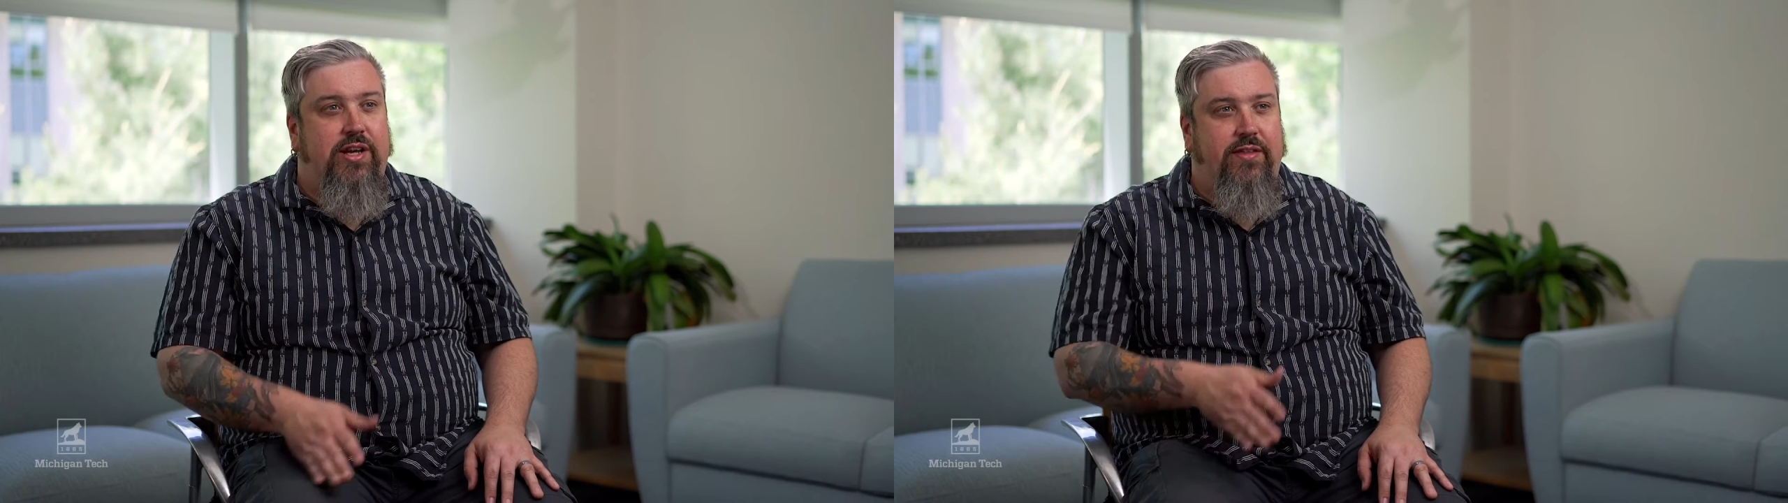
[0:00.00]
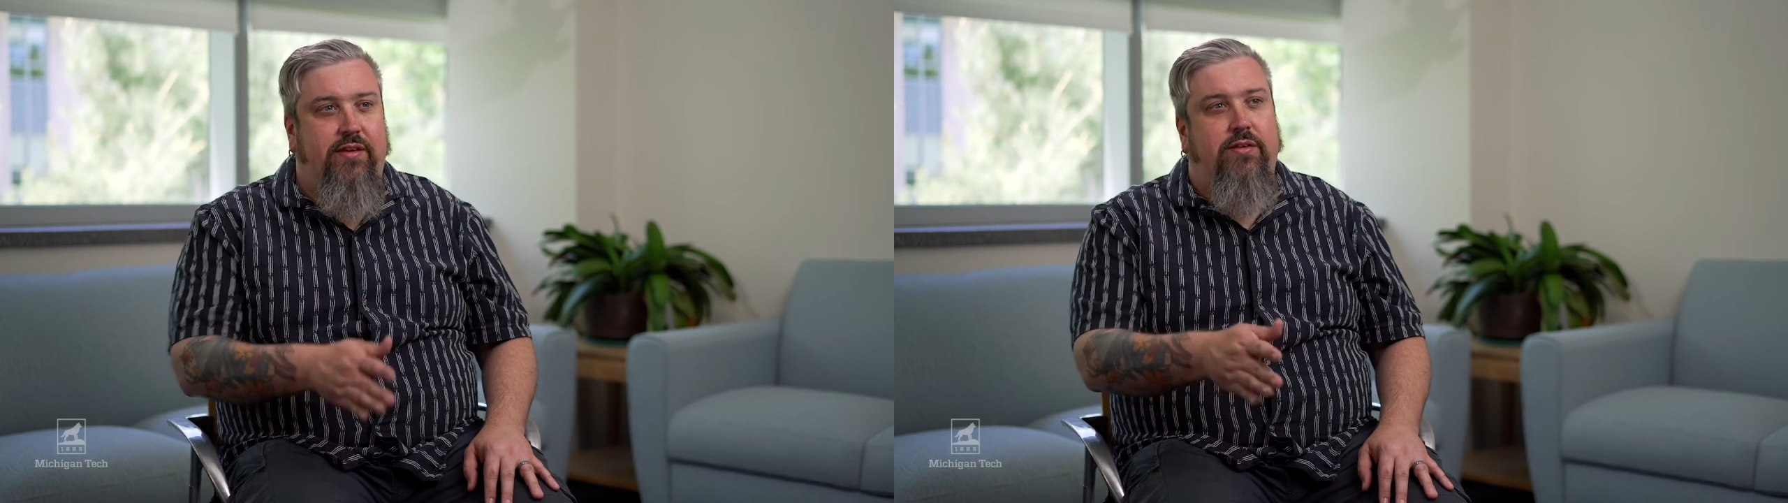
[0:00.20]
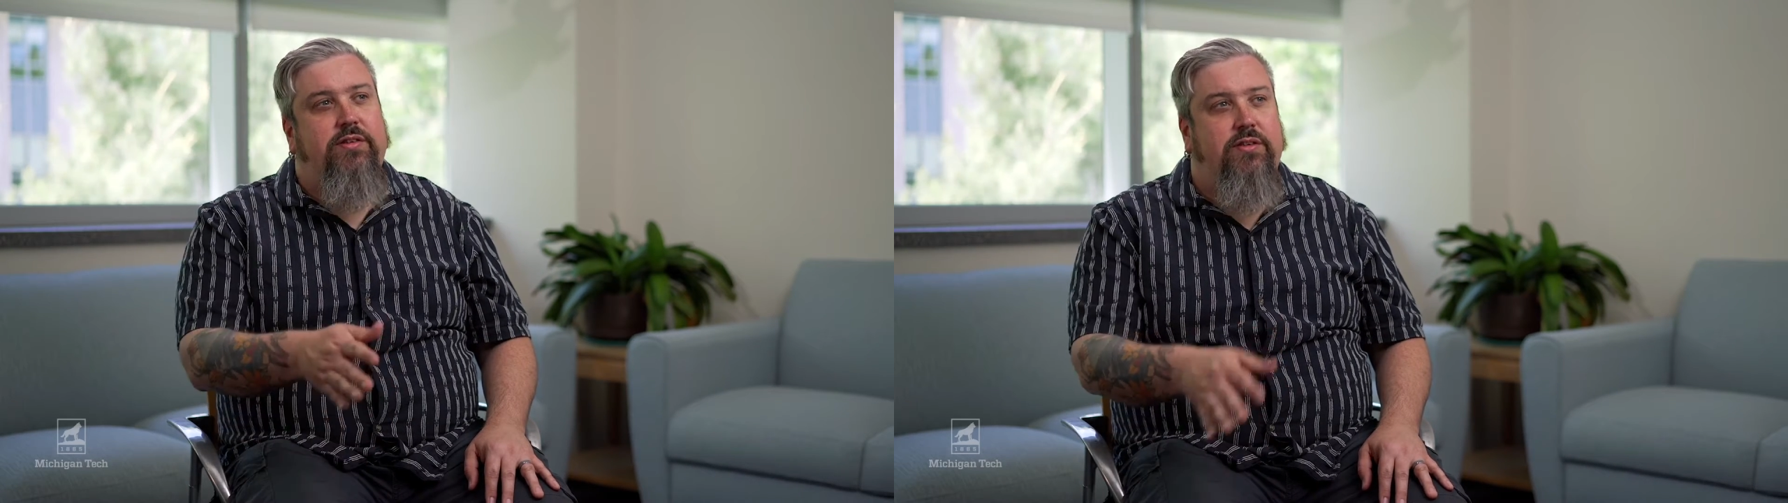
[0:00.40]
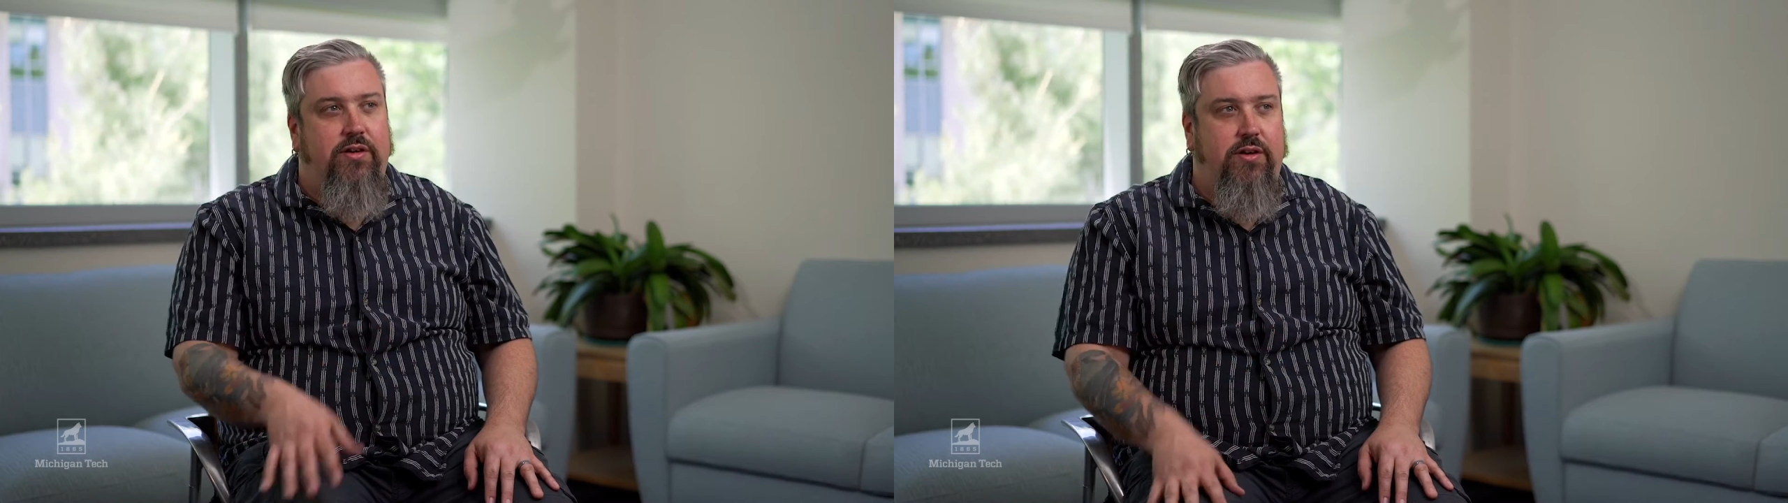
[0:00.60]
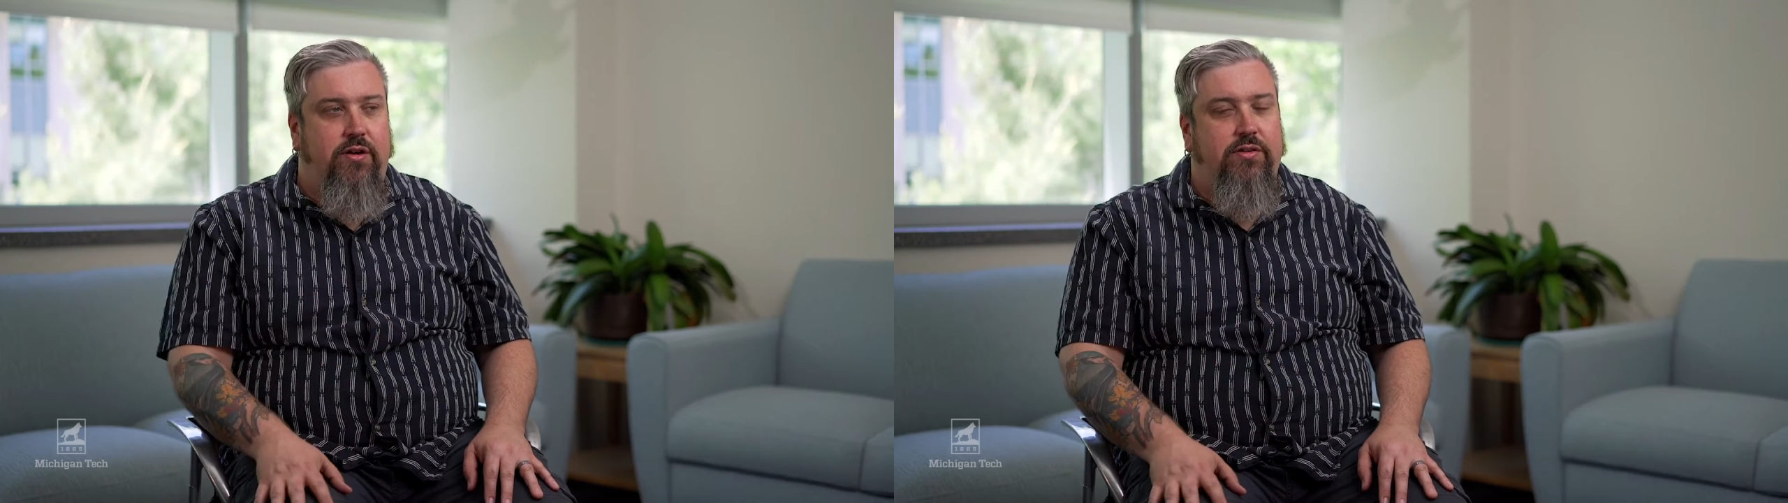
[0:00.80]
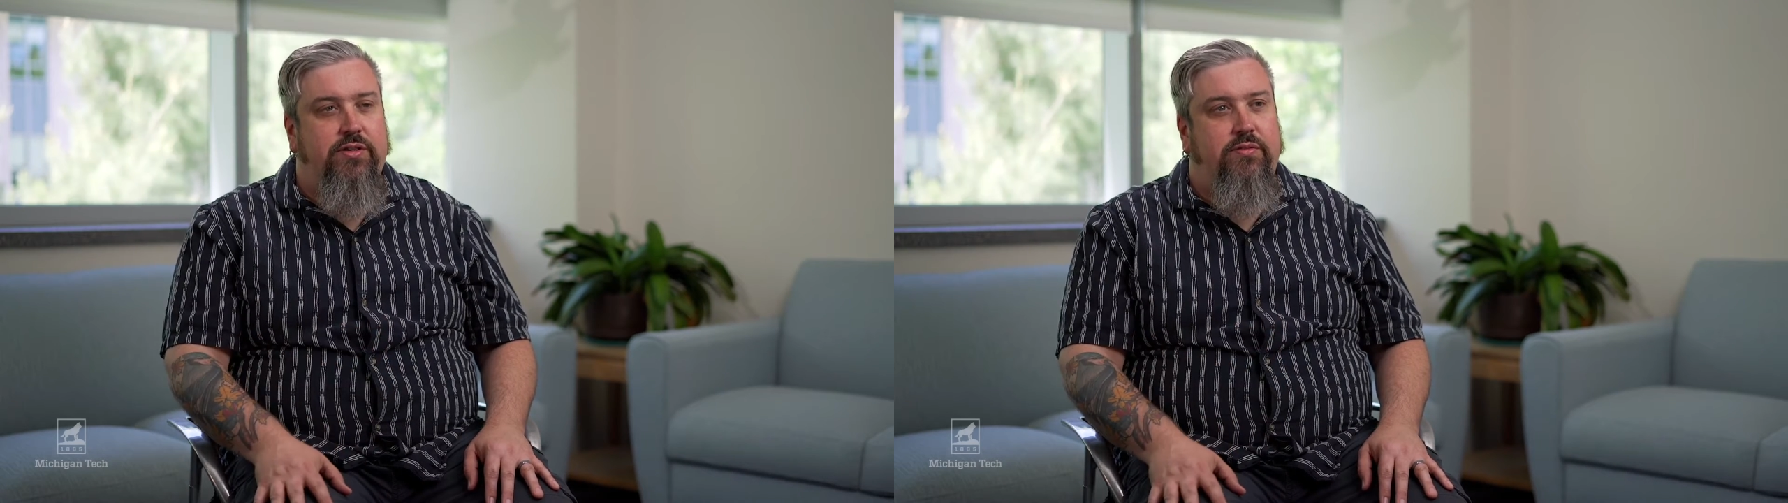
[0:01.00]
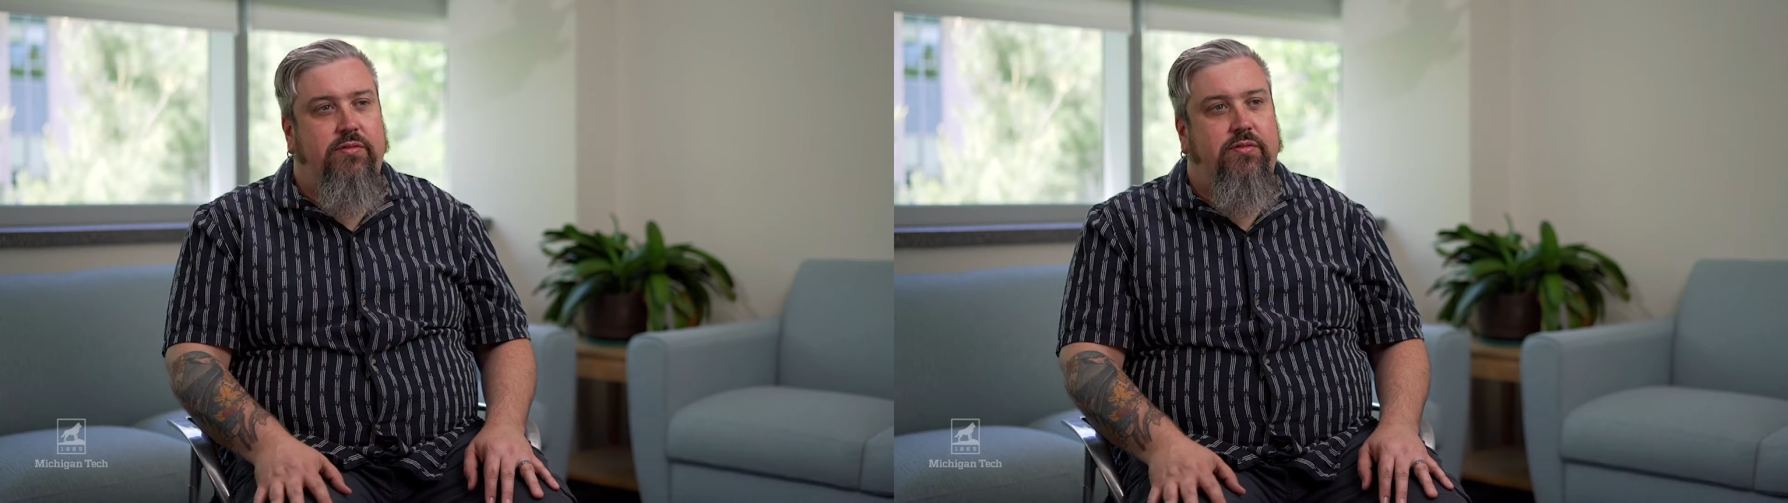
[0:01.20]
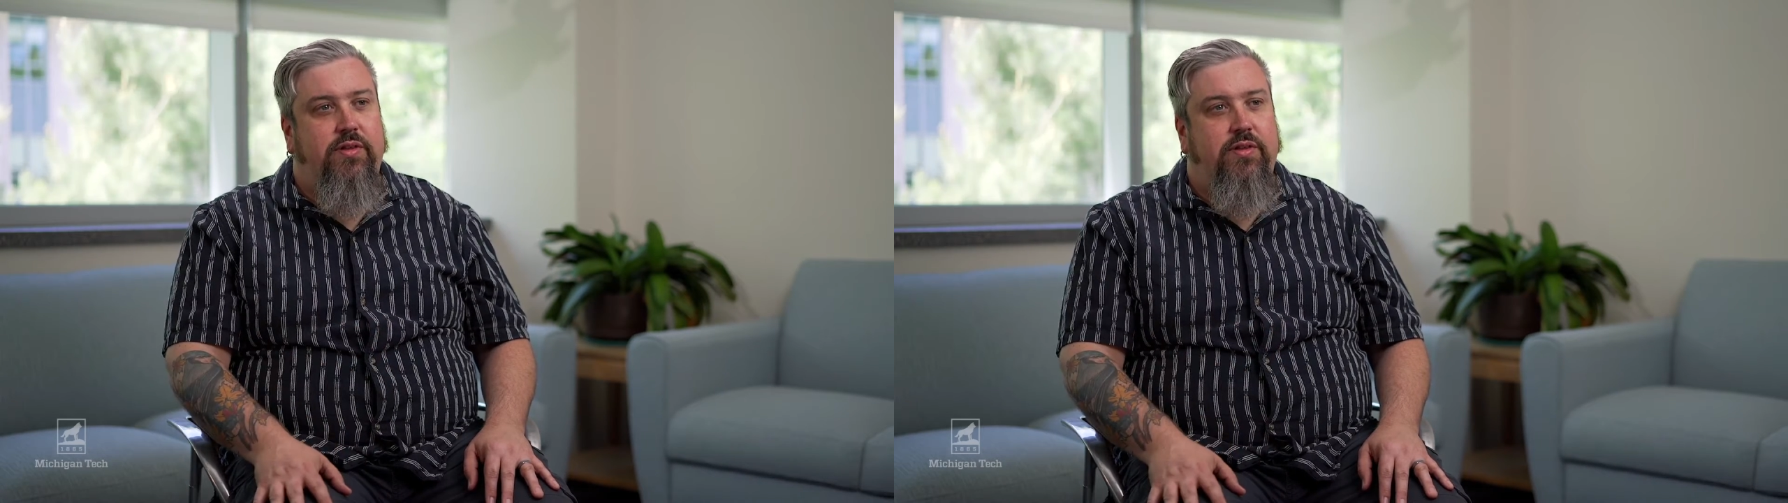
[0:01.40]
get the cursor to go to